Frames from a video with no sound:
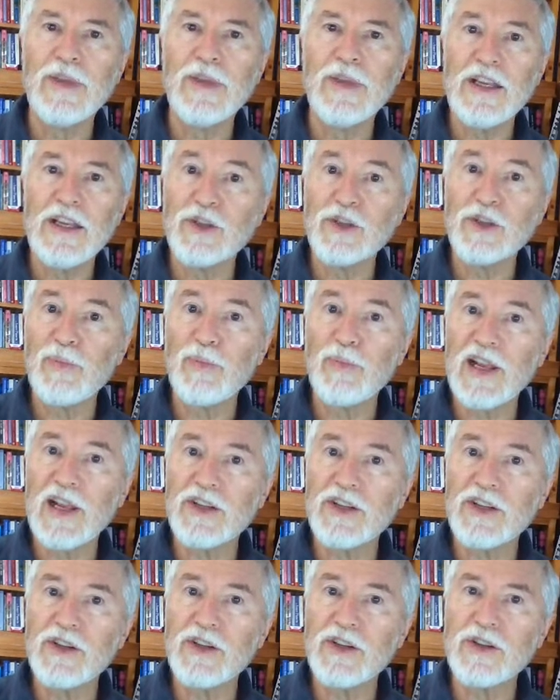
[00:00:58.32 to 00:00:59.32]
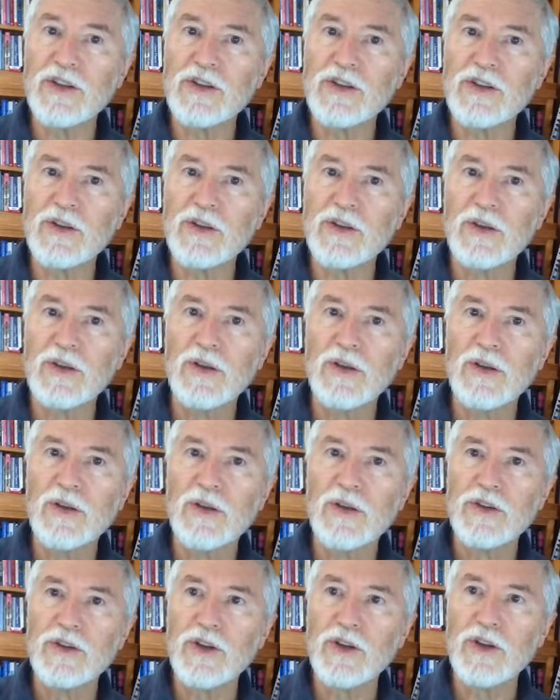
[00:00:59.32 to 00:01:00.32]
It's Placidus.
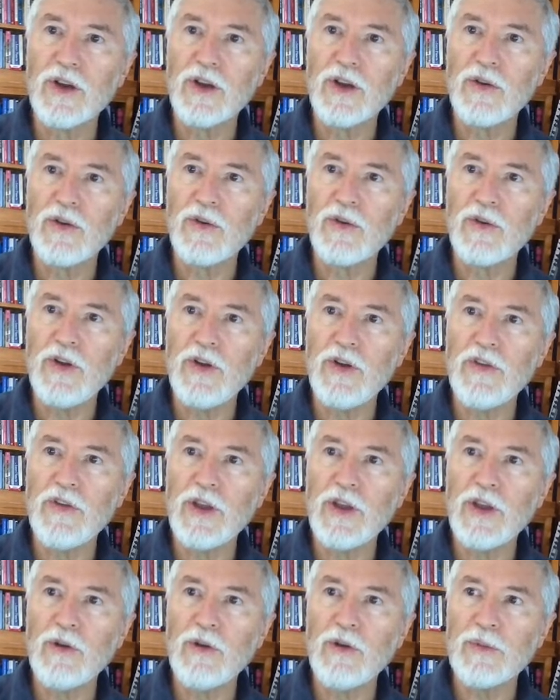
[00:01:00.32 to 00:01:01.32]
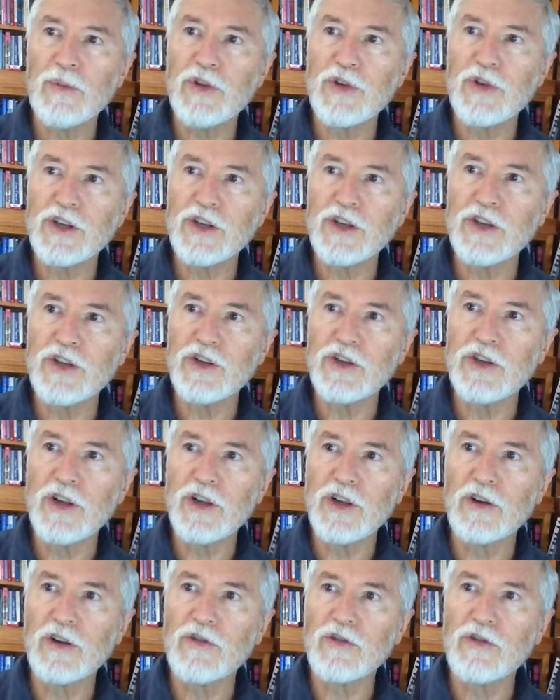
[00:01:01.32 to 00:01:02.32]
So even though I'm
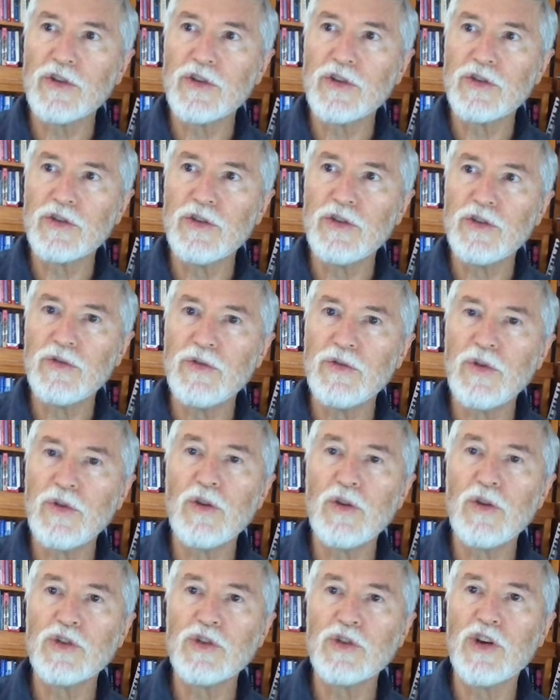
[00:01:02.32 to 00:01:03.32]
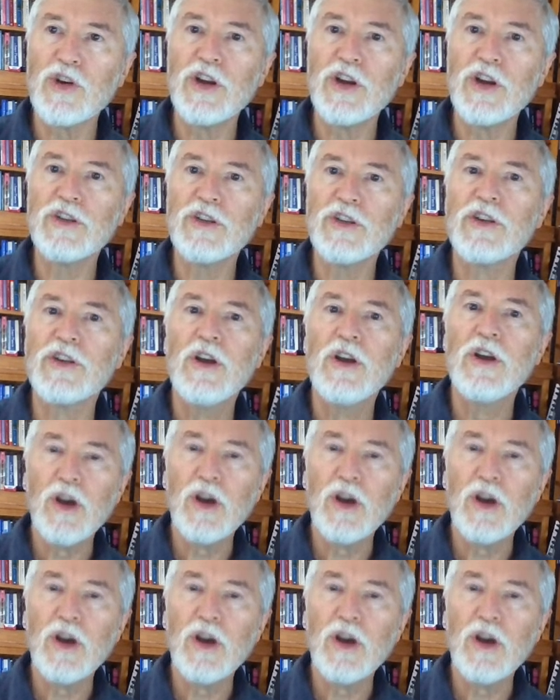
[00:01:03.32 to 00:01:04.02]
transitioning across to whole signs,